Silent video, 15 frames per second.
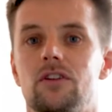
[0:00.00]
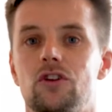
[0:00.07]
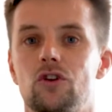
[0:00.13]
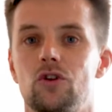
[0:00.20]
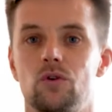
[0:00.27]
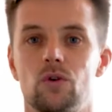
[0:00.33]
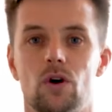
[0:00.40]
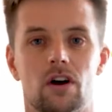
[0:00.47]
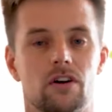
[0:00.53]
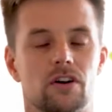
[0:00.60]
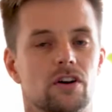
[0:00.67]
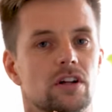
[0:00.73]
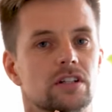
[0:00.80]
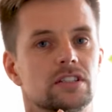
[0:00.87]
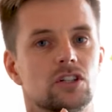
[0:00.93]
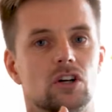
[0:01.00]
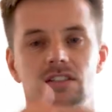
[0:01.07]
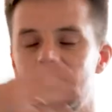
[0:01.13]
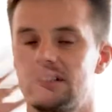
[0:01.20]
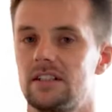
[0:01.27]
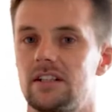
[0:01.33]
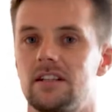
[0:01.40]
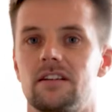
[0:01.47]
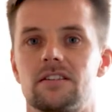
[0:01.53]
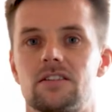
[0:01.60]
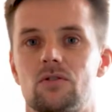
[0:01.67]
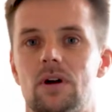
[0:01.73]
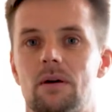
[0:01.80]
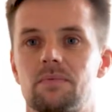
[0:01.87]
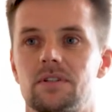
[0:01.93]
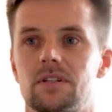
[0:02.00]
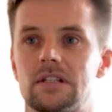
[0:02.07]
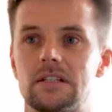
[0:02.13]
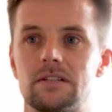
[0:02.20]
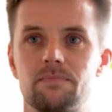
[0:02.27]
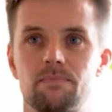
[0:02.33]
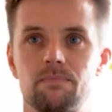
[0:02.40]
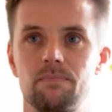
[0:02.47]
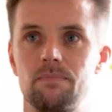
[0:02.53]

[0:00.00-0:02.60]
You are not constantly interrupted